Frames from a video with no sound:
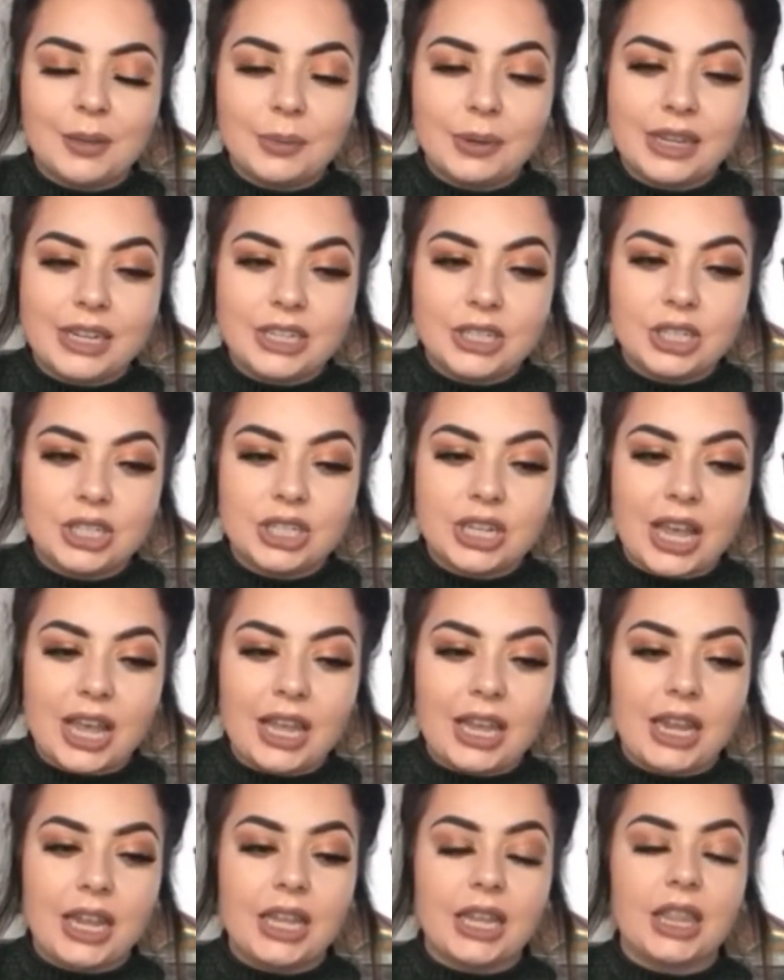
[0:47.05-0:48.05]
each
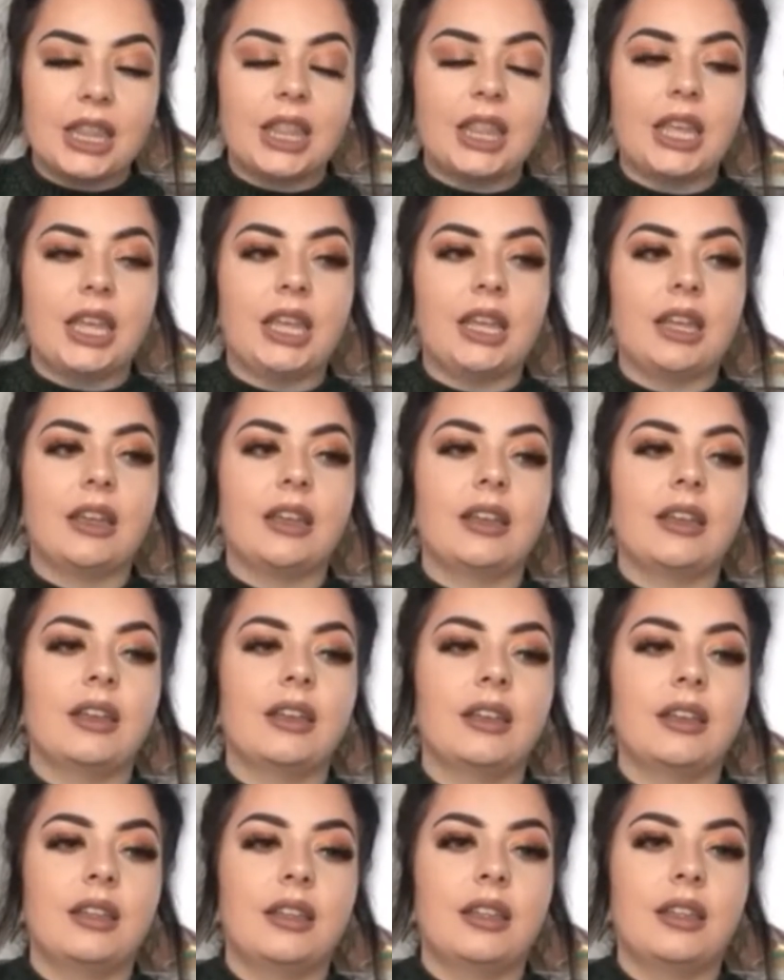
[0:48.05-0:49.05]
day and think,
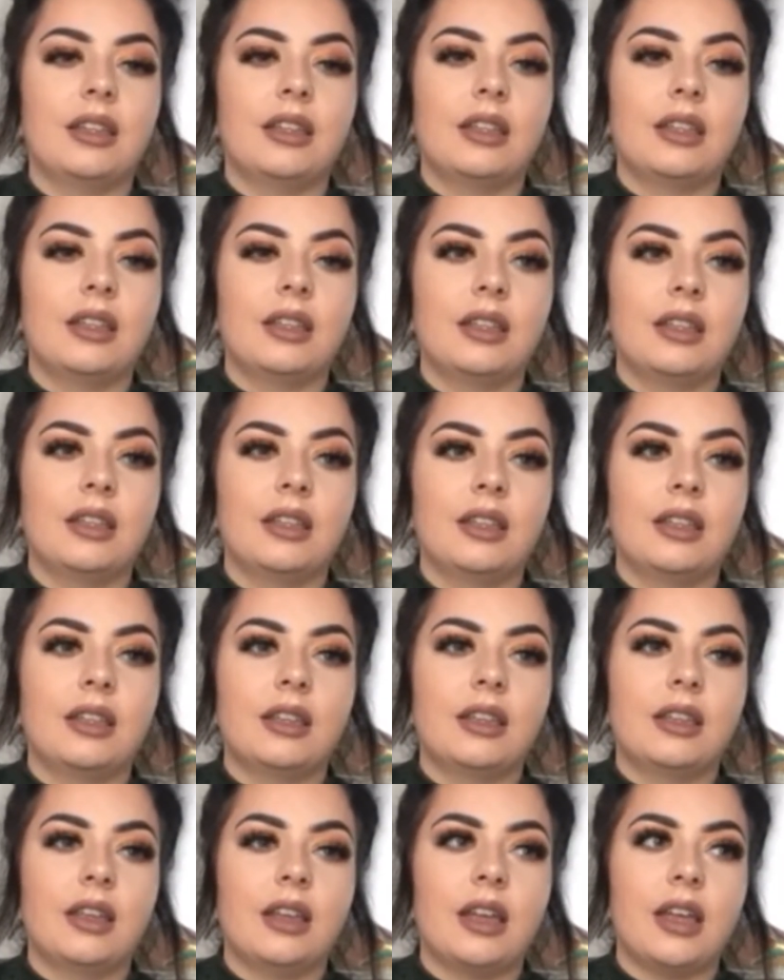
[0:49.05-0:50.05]

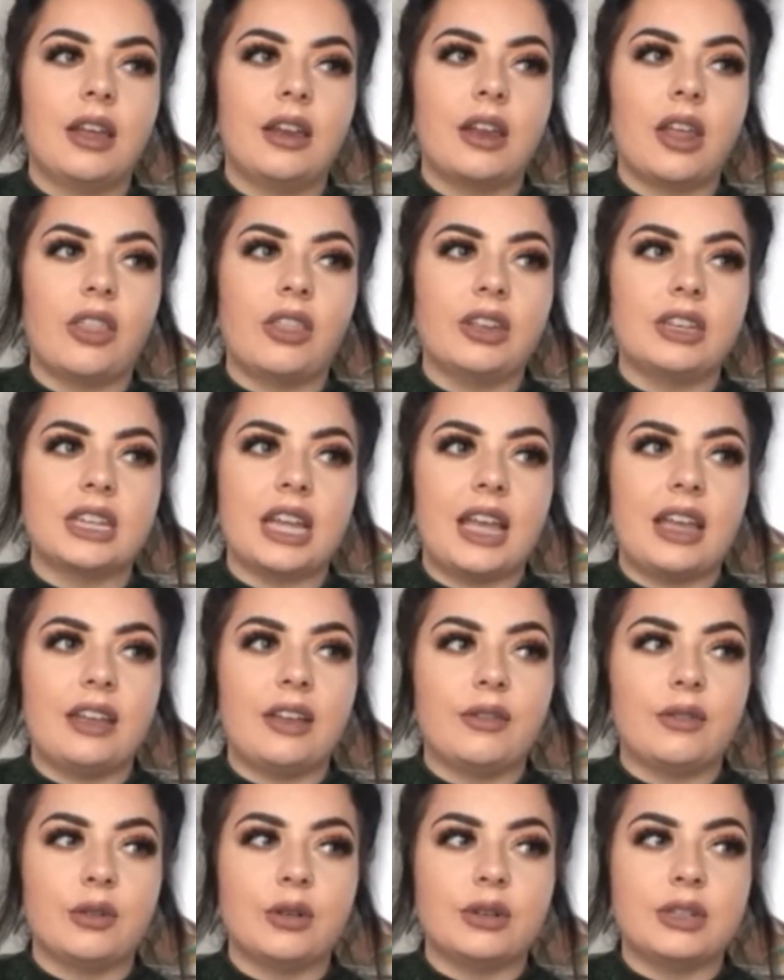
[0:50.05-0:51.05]
another day,
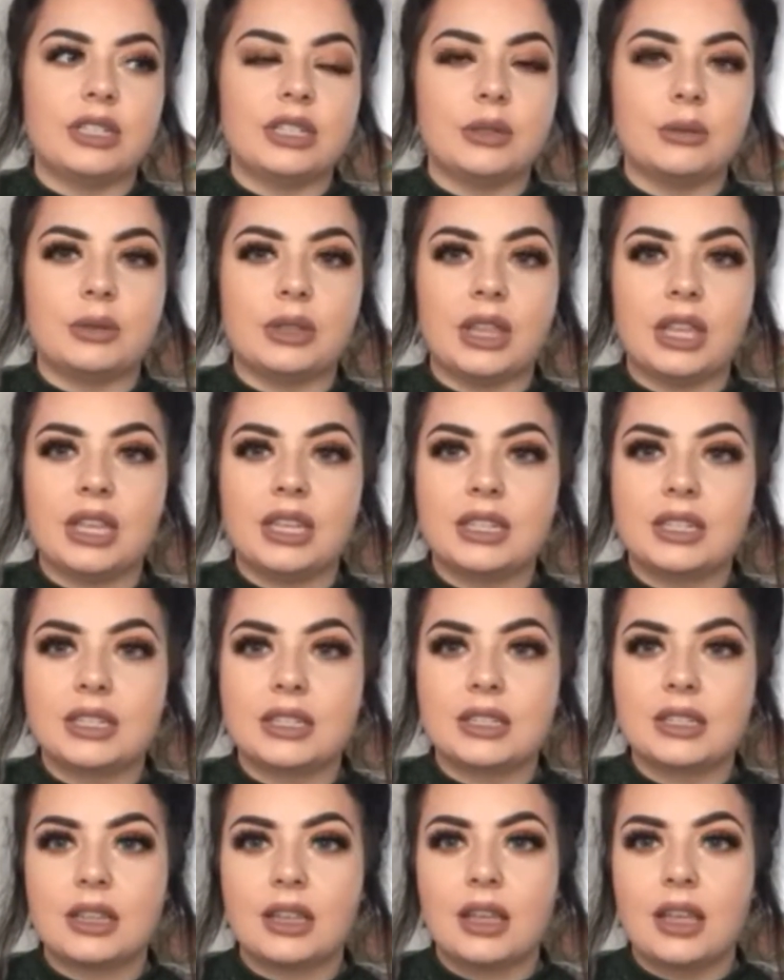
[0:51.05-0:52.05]
I've got to deal with
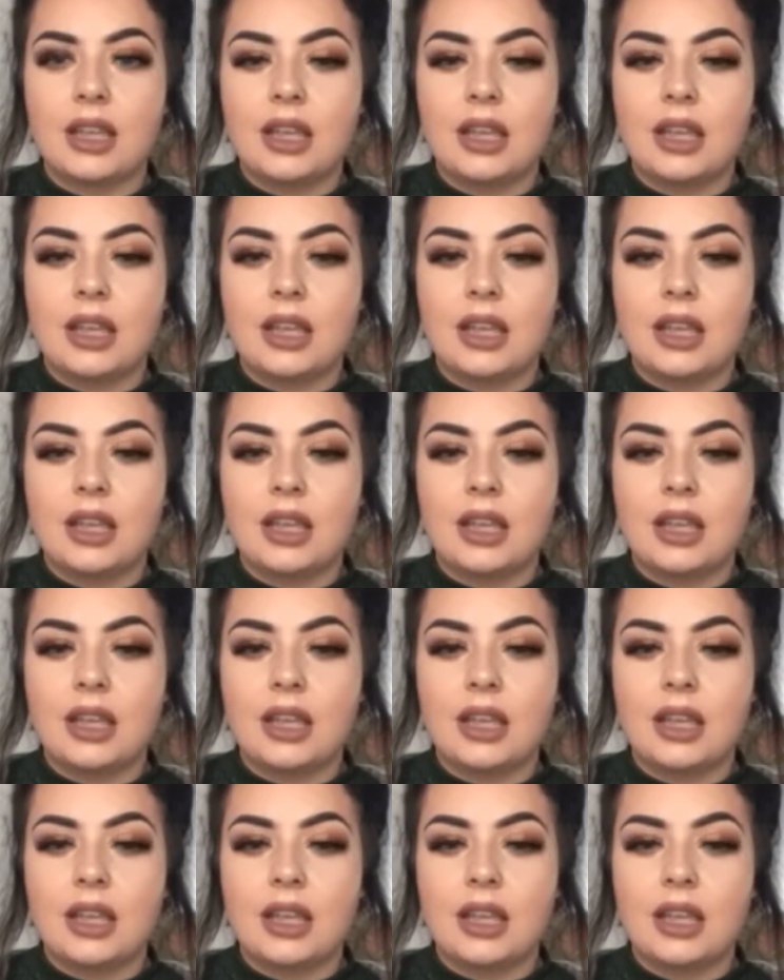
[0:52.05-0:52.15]
this.